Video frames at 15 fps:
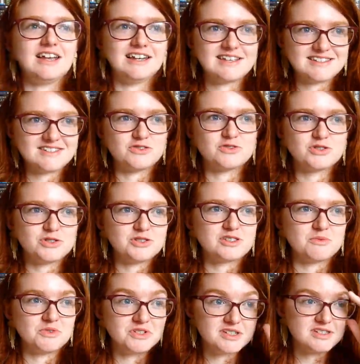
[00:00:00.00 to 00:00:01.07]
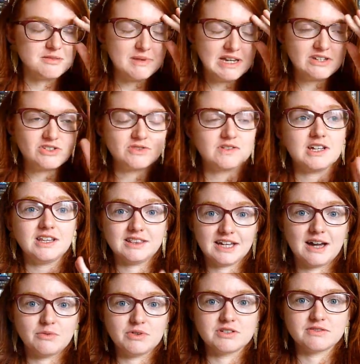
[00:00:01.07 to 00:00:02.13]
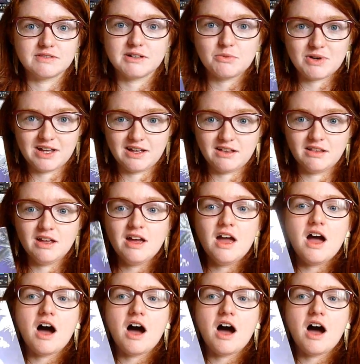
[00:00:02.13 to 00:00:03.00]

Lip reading: let's introduce someone to some history, that worked really well.